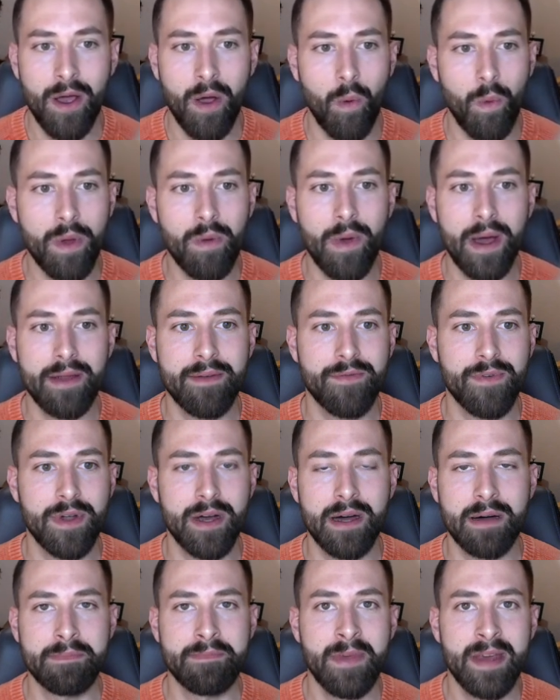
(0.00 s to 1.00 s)
we went
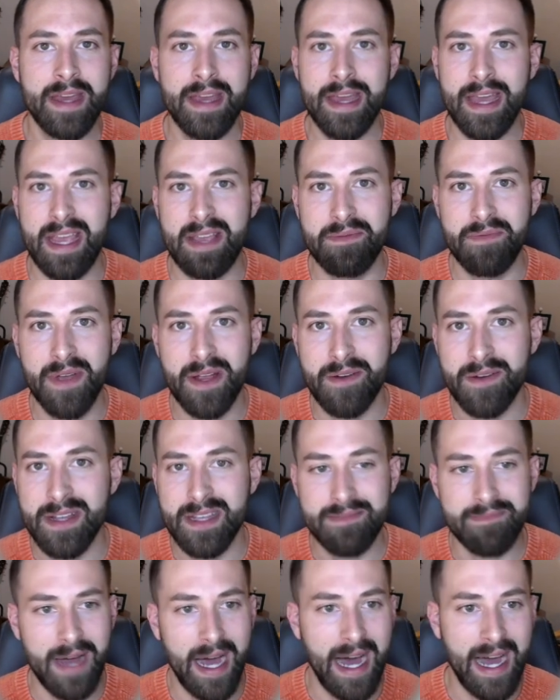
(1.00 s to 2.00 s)
from a
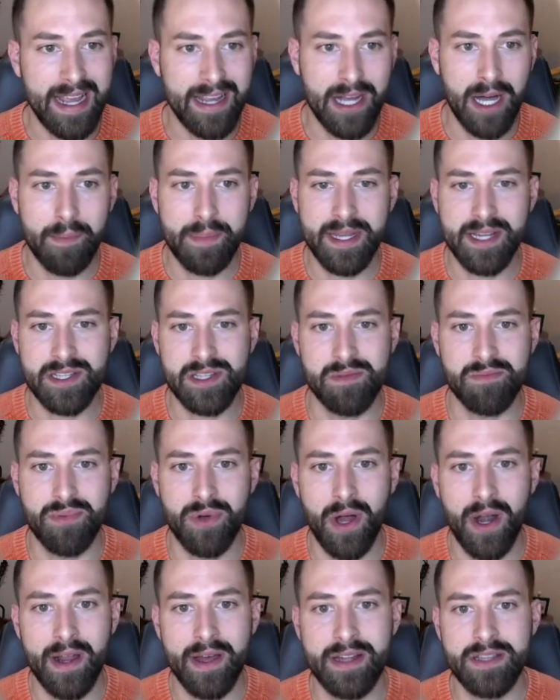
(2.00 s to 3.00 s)
very high competition
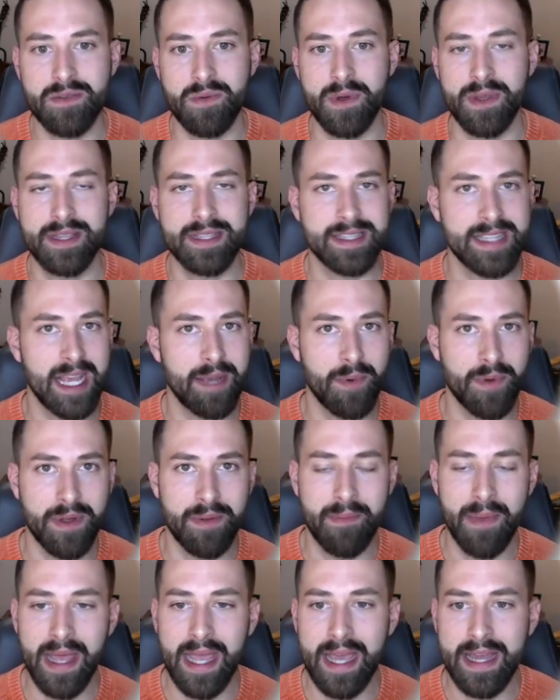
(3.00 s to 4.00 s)
product with stable
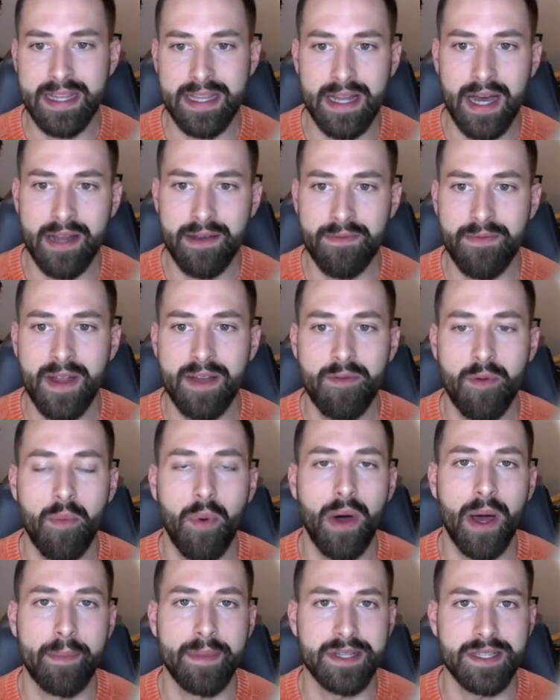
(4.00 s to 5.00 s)
demand and unfavorable
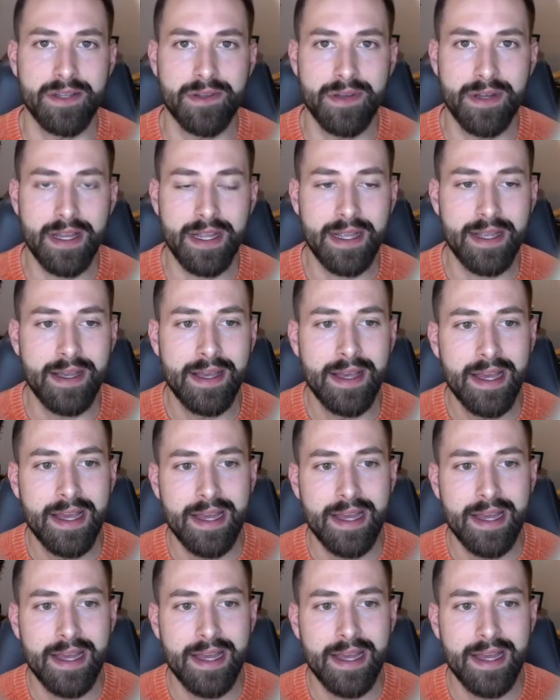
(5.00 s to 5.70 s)
opportunity